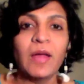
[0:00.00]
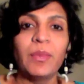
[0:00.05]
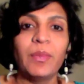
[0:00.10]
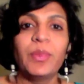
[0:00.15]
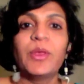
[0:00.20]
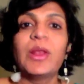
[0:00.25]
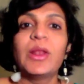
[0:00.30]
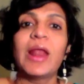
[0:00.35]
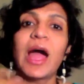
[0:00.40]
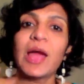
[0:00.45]

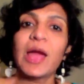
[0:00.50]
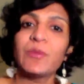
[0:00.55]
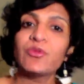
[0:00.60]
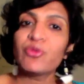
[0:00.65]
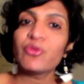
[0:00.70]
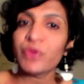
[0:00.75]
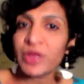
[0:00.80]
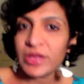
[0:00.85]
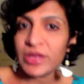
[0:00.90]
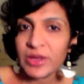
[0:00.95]
the
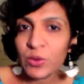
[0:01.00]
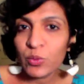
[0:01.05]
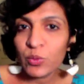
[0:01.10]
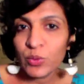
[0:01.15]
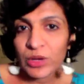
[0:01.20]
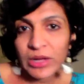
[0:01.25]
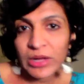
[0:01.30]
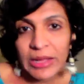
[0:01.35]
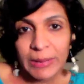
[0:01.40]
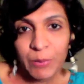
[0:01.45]
library
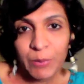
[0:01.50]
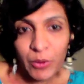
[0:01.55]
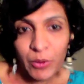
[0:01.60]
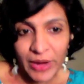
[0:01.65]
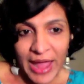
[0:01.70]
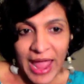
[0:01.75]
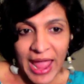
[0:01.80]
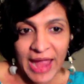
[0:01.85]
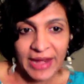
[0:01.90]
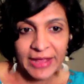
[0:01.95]
will keep
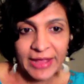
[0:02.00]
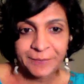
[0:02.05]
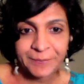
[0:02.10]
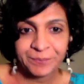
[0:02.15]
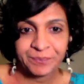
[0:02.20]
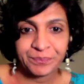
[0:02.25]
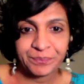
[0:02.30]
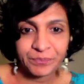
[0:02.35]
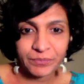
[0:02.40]
on adding.